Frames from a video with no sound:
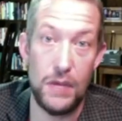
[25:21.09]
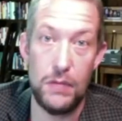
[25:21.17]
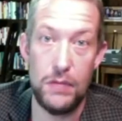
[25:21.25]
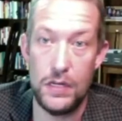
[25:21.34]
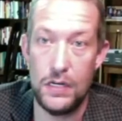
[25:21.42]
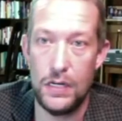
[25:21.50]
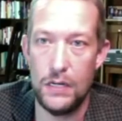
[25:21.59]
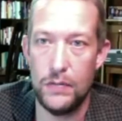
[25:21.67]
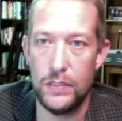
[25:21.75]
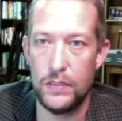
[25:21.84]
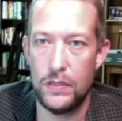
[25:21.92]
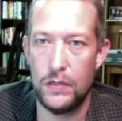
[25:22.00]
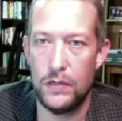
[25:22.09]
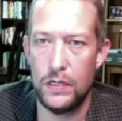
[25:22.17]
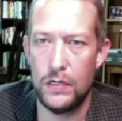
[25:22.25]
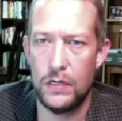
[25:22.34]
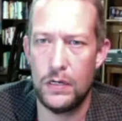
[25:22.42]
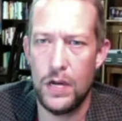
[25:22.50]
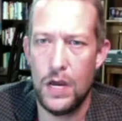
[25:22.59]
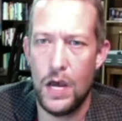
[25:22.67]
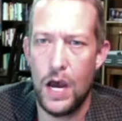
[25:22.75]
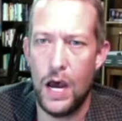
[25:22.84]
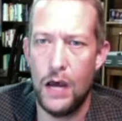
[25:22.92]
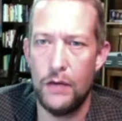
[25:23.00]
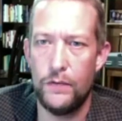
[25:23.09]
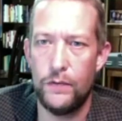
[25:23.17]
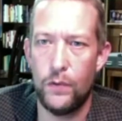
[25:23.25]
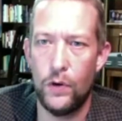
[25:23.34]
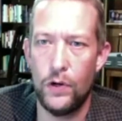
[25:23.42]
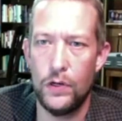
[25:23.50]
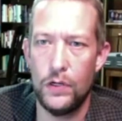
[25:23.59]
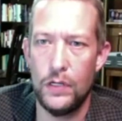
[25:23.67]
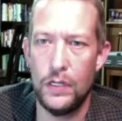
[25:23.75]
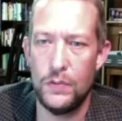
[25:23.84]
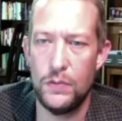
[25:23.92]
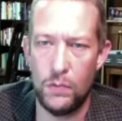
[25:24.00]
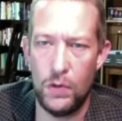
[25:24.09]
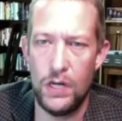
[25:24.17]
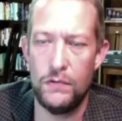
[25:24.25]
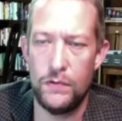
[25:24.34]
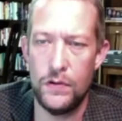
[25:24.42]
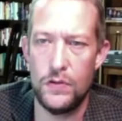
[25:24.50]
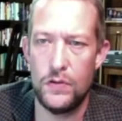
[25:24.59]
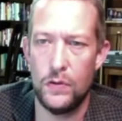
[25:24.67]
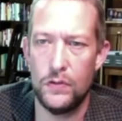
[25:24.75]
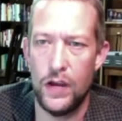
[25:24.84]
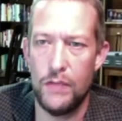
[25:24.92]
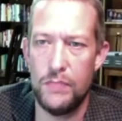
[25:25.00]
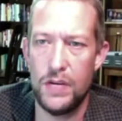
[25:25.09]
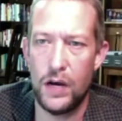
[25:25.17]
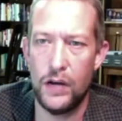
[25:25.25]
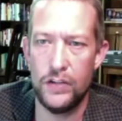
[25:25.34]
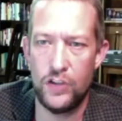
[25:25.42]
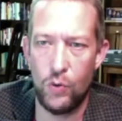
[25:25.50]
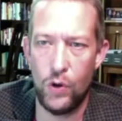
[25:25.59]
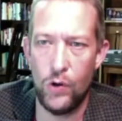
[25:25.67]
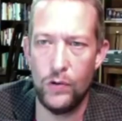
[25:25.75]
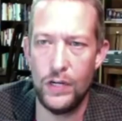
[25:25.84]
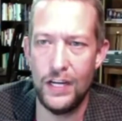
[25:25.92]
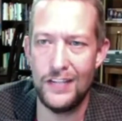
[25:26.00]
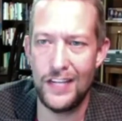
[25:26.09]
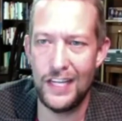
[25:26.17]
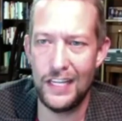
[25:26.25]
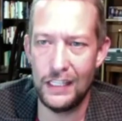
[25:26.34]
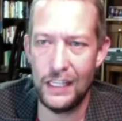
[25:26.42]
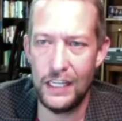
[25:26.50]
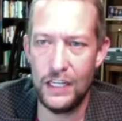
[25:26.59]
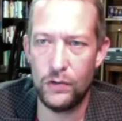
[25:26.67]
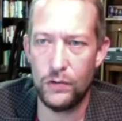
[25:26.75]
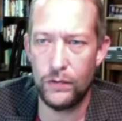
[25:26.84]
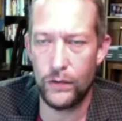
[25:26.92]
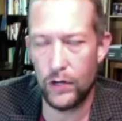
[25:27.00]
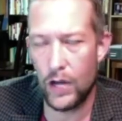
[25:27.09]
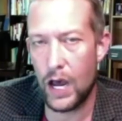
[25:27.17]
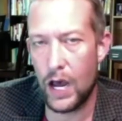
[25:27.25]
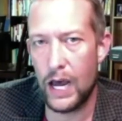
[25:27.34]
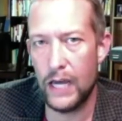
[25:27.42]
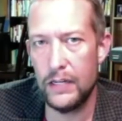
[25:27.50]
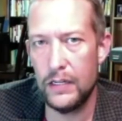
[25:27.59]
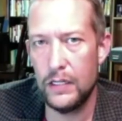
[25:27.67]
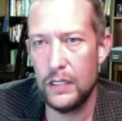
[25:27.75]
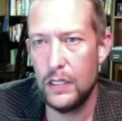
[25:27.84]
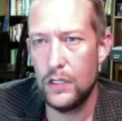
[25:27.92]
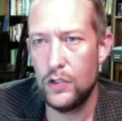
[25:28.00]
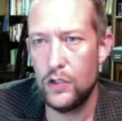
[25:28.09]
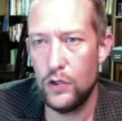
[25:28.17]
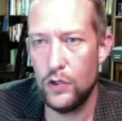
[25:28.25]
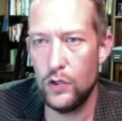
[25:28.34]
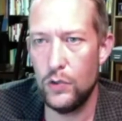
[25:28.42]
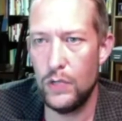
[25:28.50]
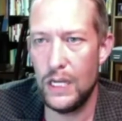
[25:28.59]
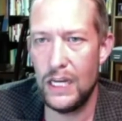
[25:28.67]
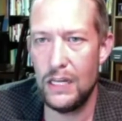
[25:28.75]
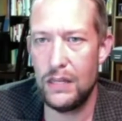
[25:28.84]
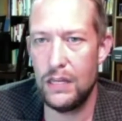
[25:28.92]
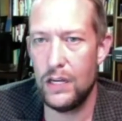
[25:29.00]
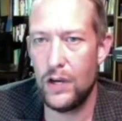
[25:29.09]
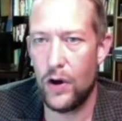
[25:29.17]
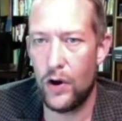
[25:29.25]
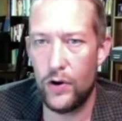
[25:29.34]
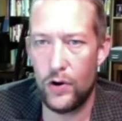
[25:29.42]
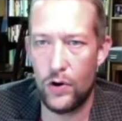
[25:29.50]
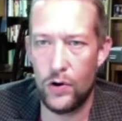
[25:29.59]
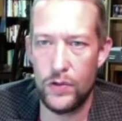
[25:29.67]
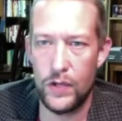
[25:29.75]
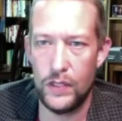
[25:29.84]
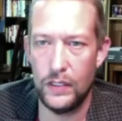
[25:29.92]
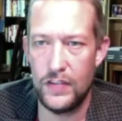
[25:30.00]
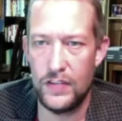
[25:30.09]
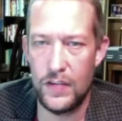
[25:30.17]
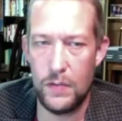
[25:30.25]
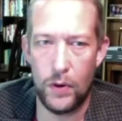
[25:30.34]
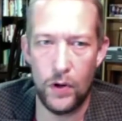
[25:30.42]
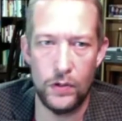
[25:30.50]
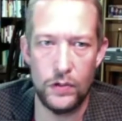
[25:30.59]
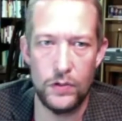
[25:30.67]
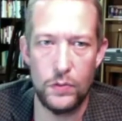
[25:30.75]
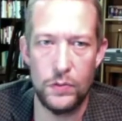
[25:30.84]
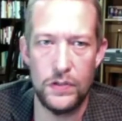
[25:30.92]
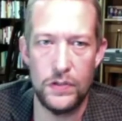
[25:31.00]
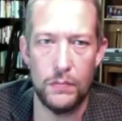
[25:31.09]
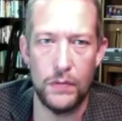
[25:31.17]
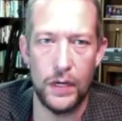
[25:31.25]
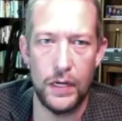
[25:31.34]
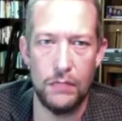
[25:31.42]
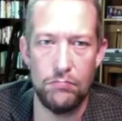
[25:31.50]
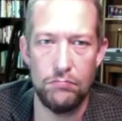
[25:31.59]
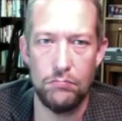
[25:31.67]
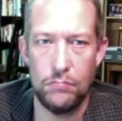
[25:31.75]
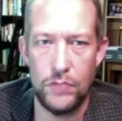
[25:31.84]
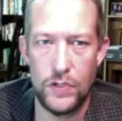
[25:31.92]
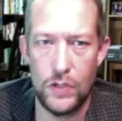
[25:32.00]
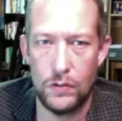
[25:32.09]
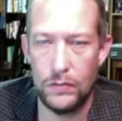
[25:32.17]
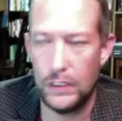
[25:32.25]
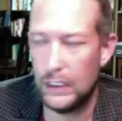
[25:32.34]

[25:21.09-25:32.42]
the demons that are in her, for he's been waiting for you this whole time because, quote, it's illegal for God to do anything on earth unless he partners with somebody. So